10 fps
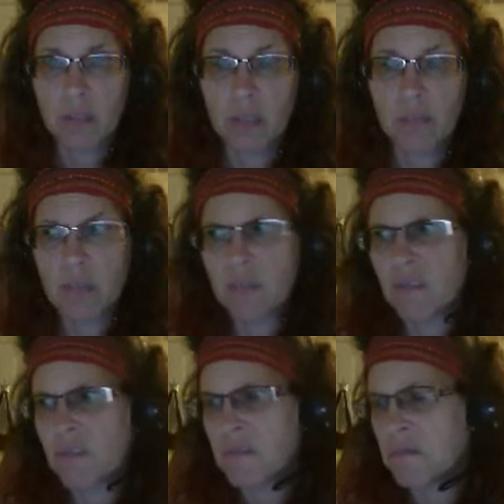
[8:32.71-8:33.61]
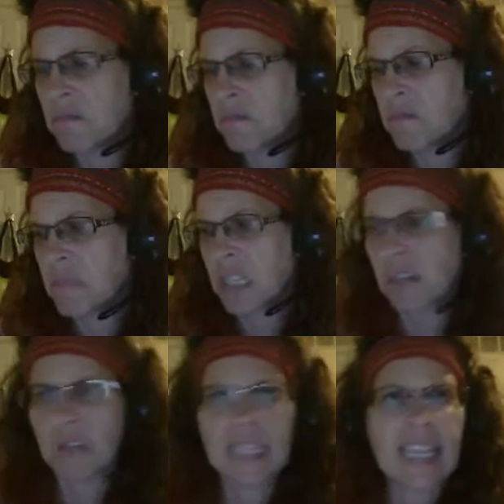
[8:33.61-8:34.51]
And maybe you
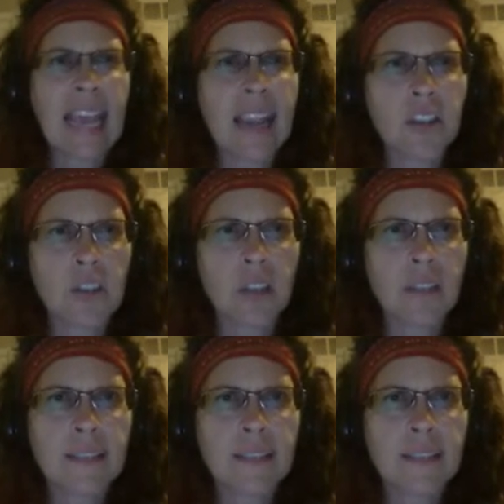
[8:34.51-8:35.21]
engage in